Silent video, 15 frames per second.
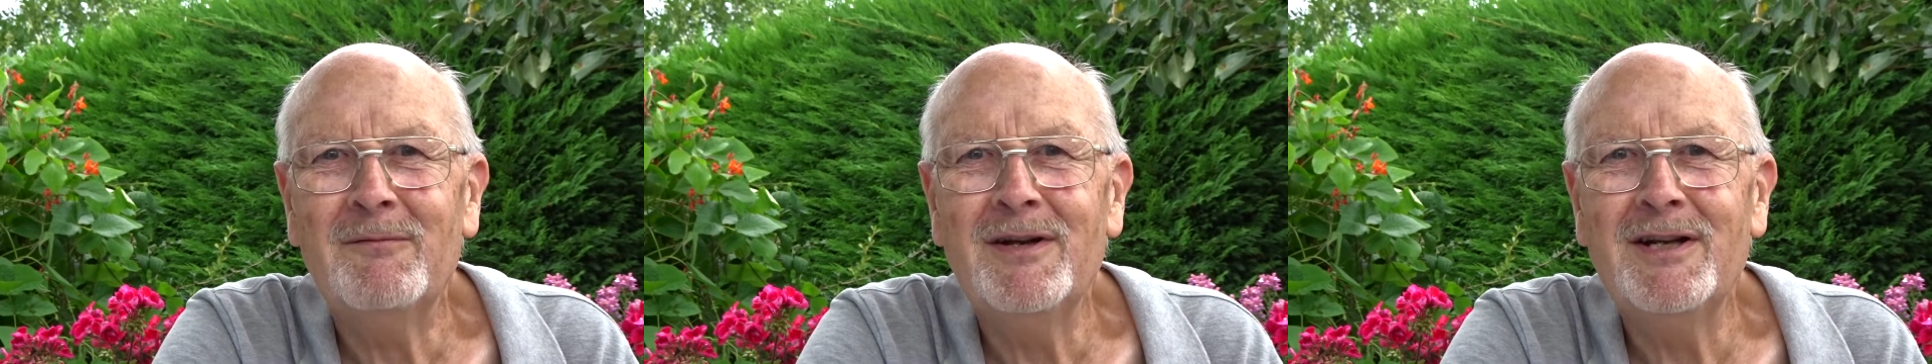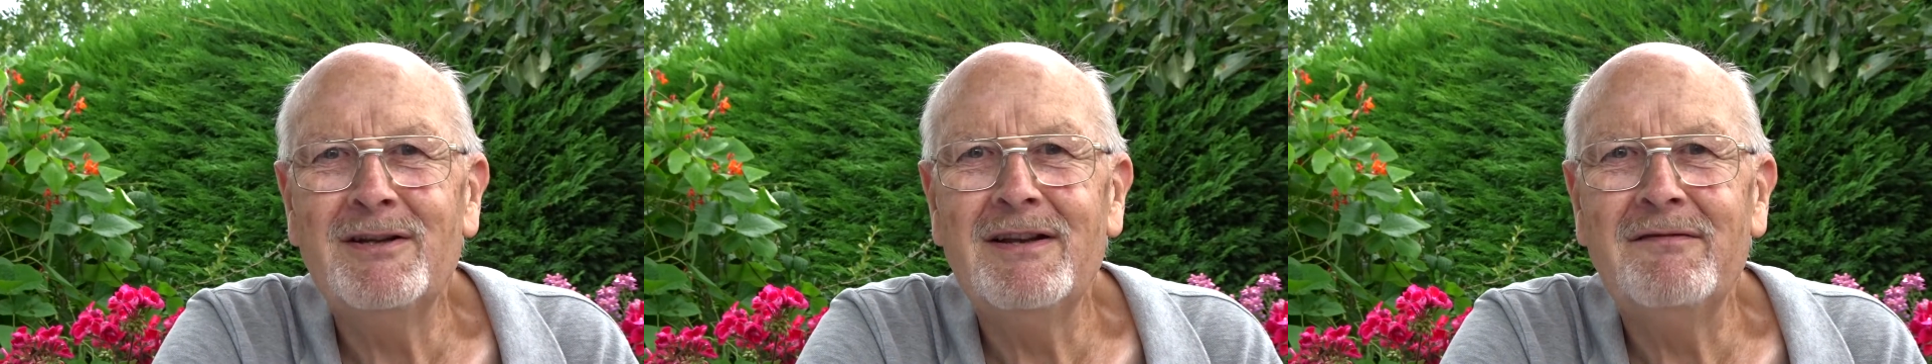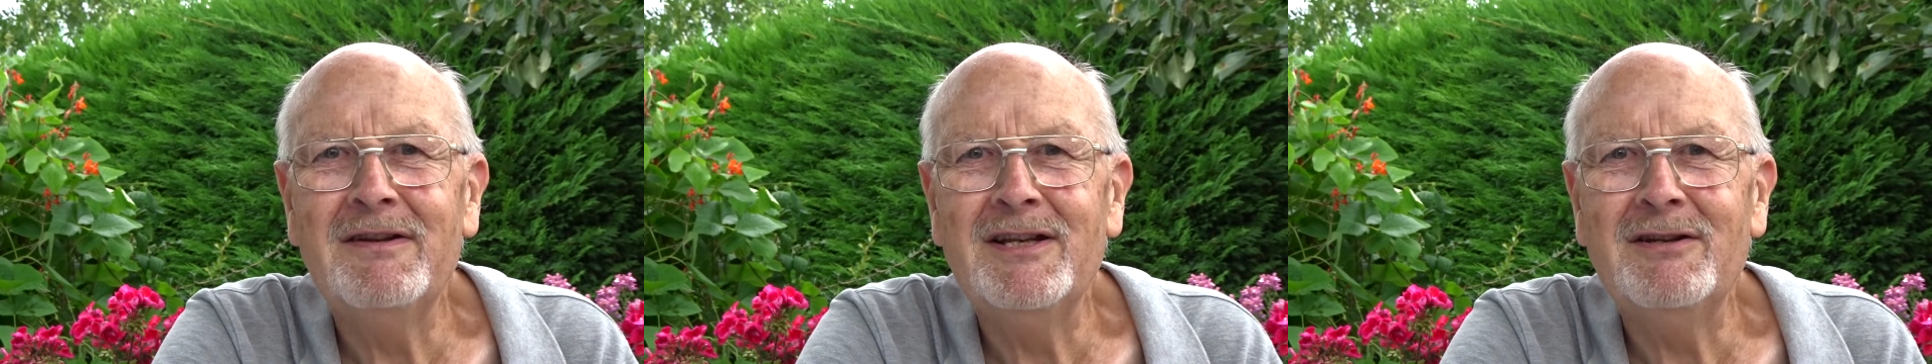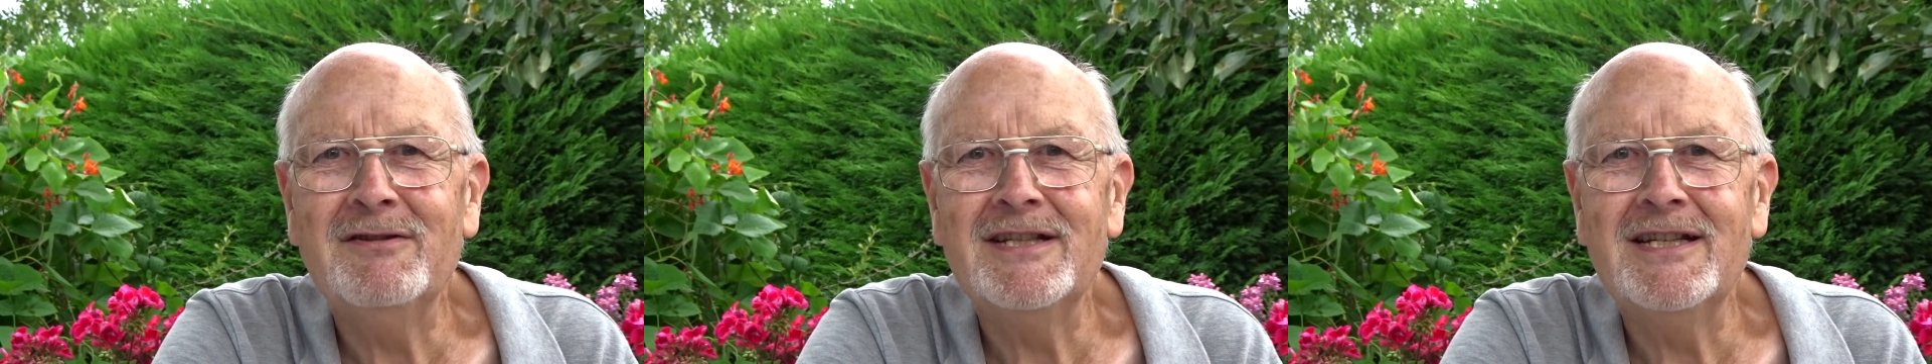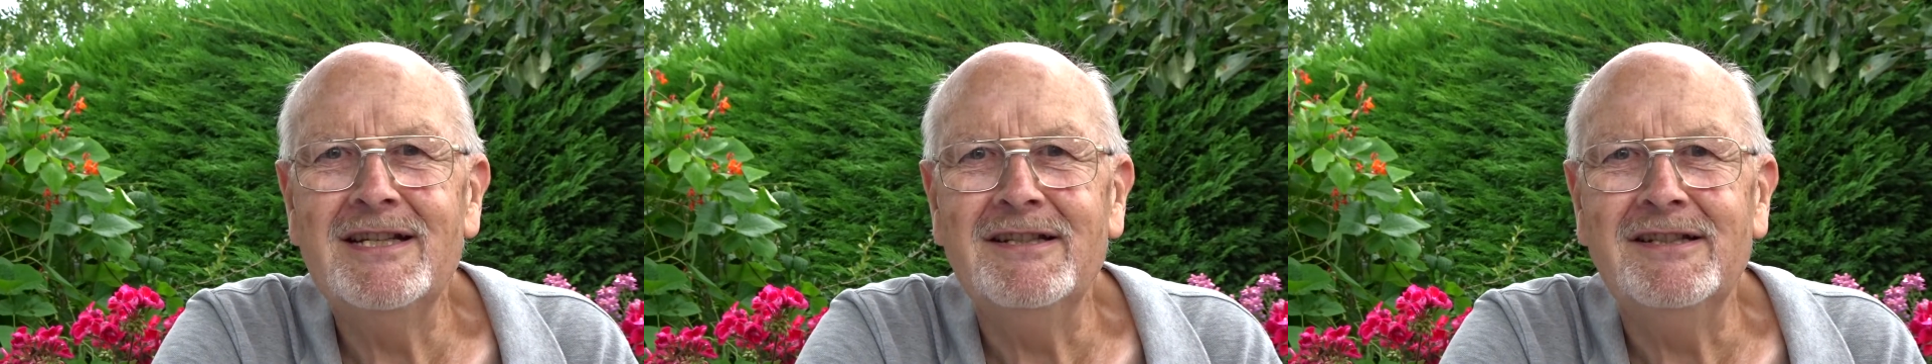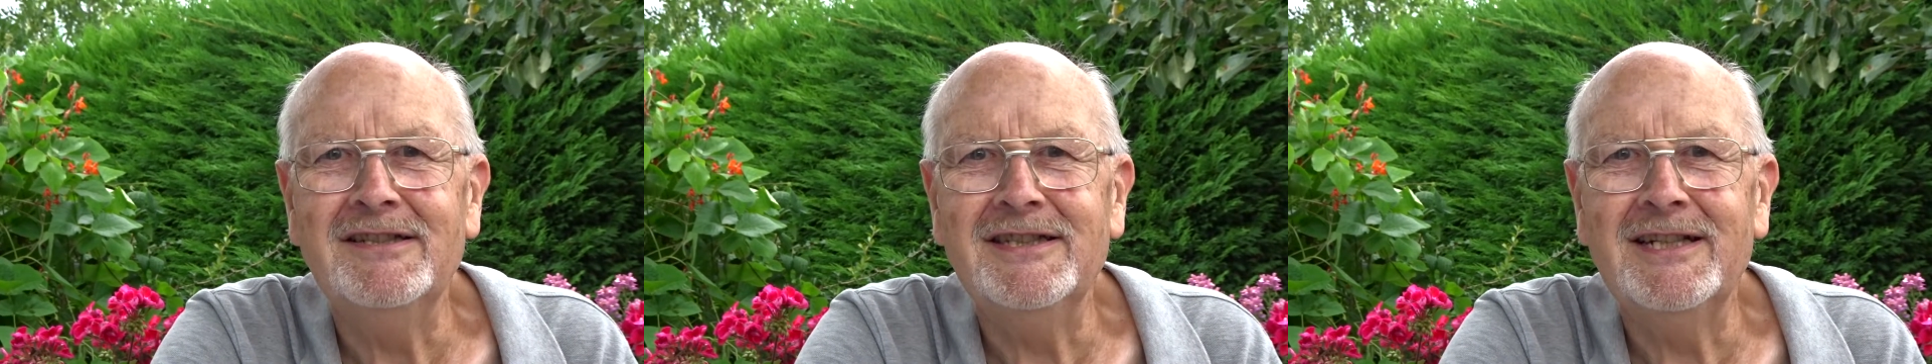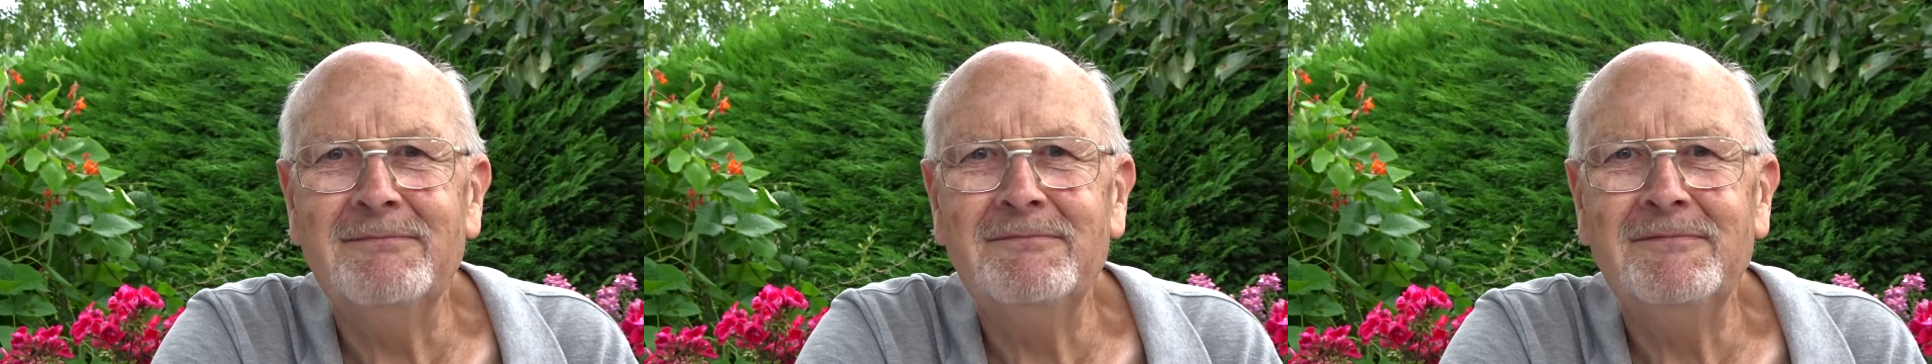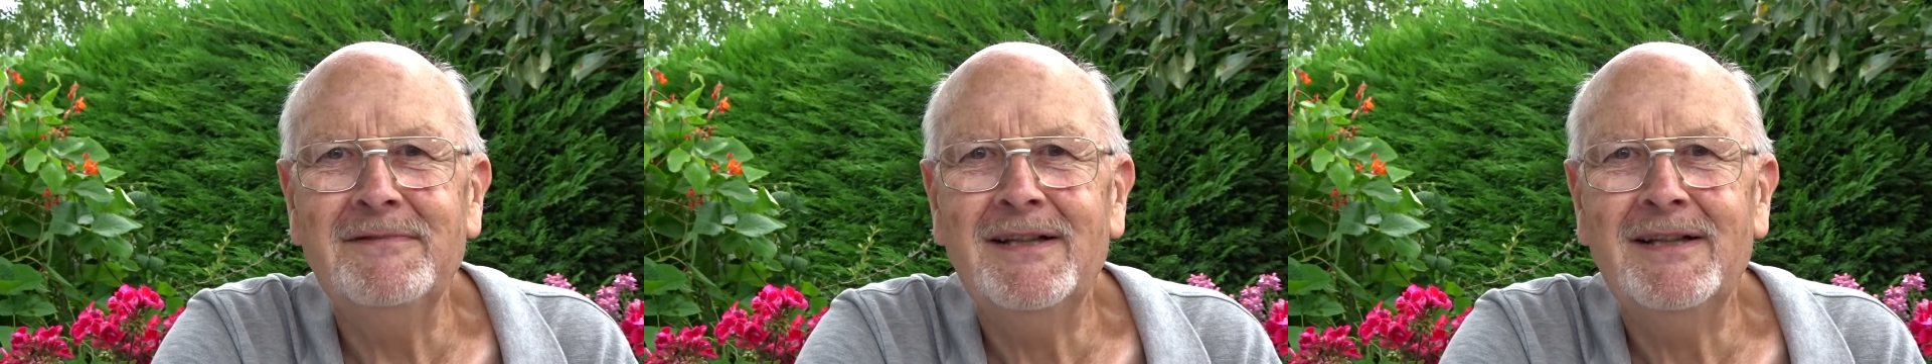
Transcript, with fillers: when you live in New Zealand, Jim,